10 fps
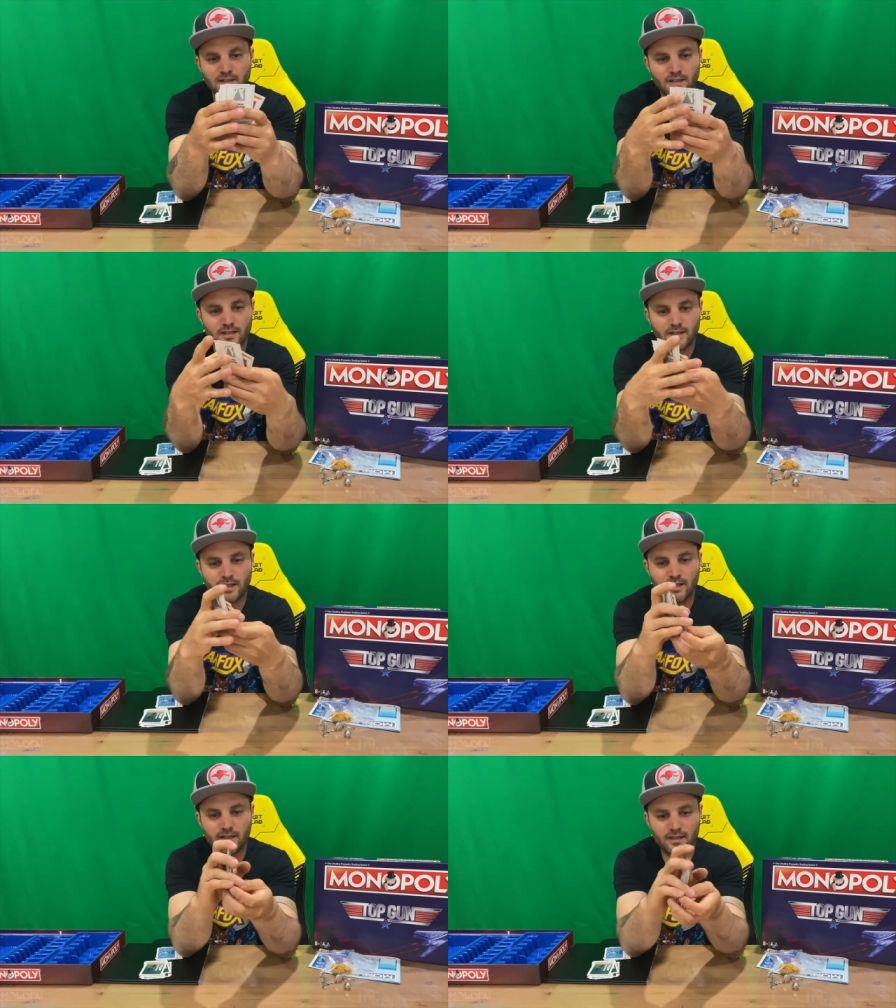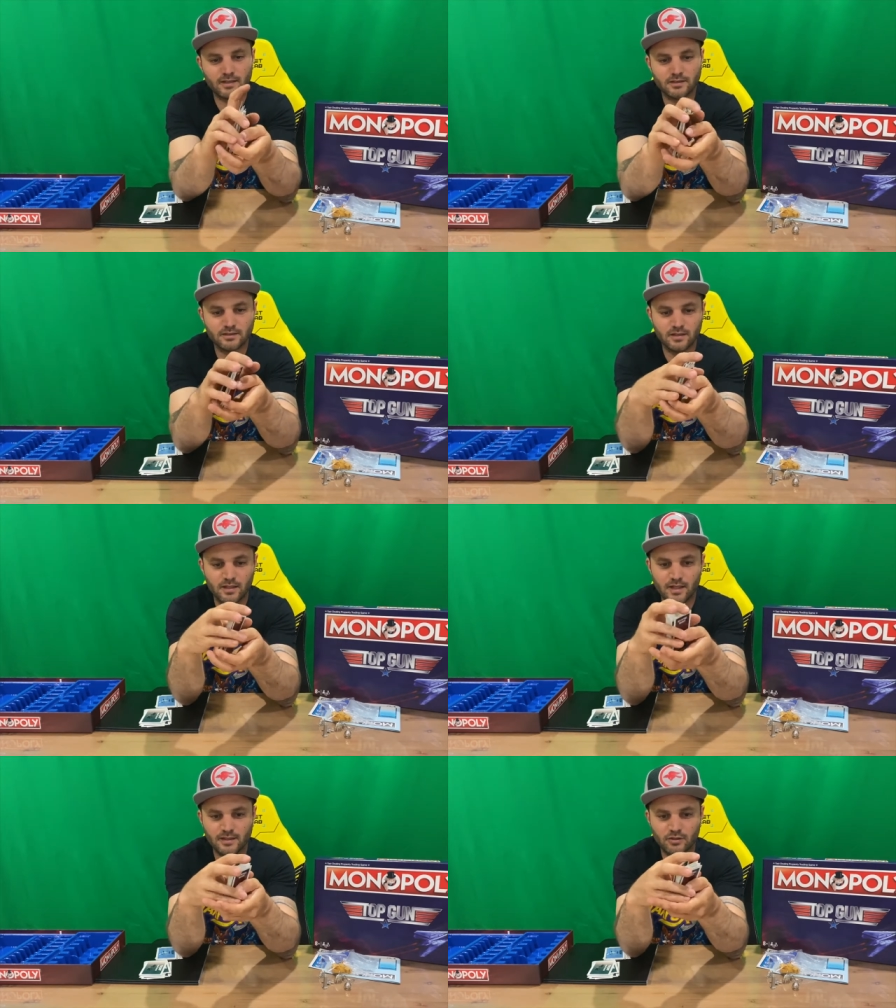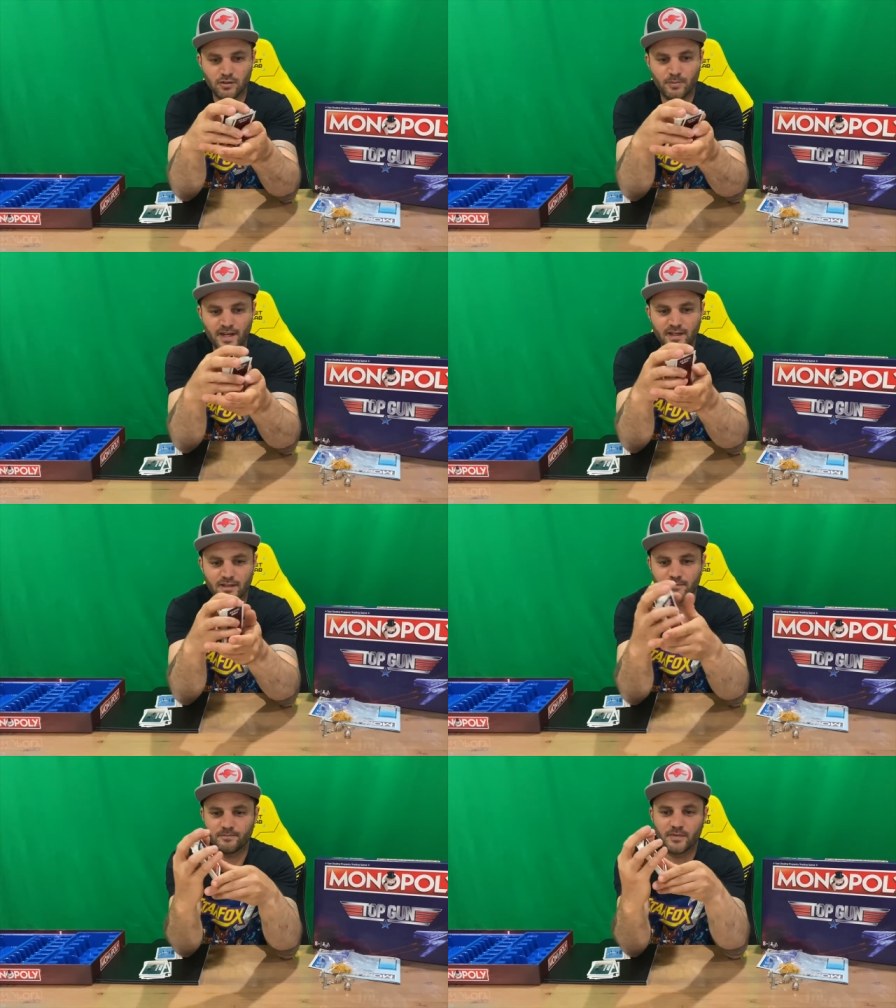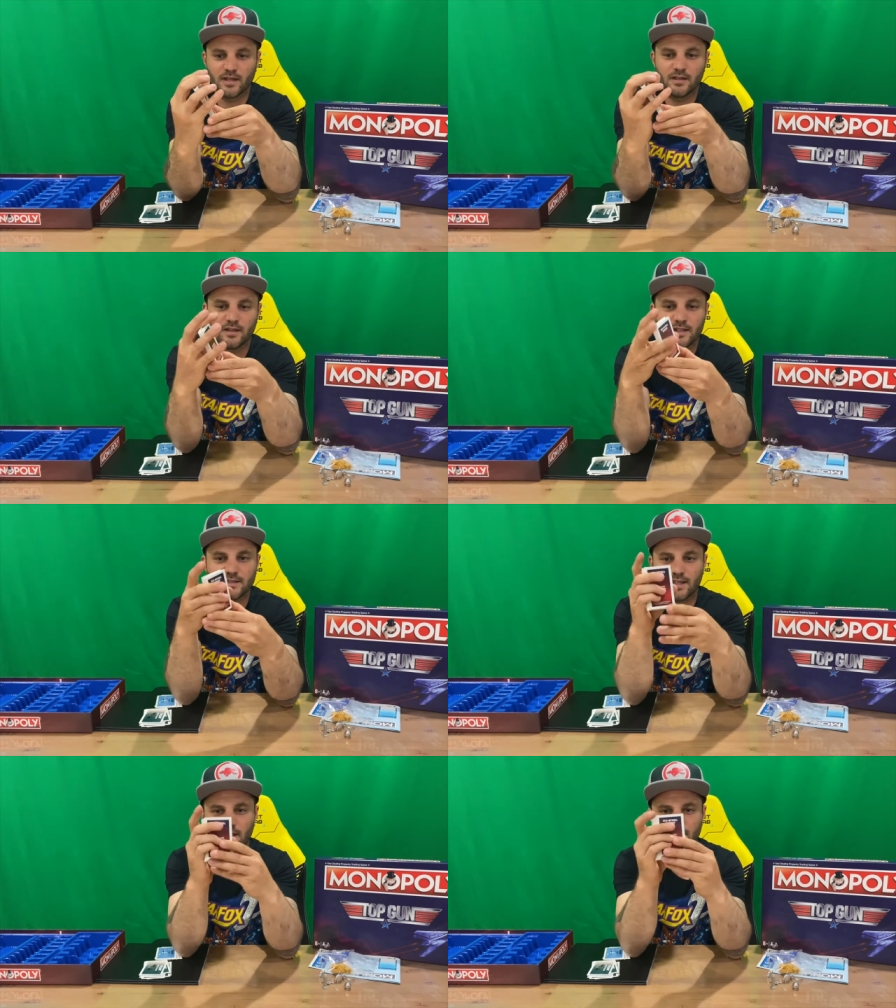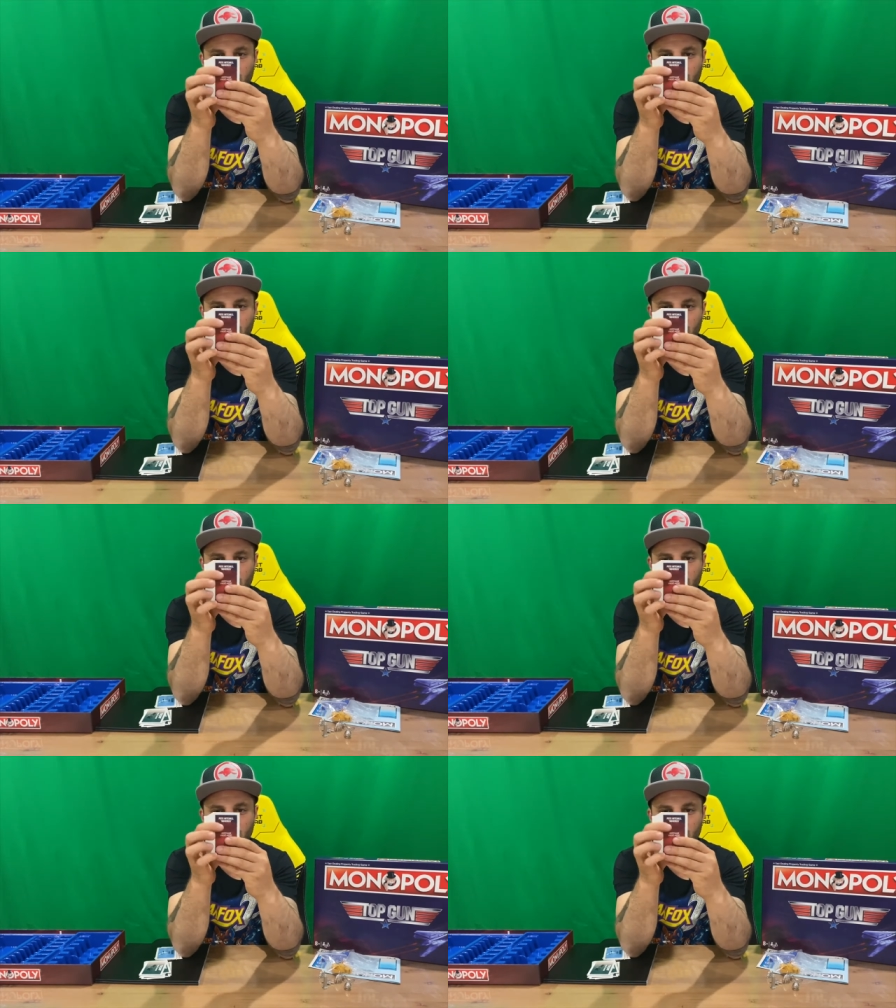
They, uh, and then on the back is again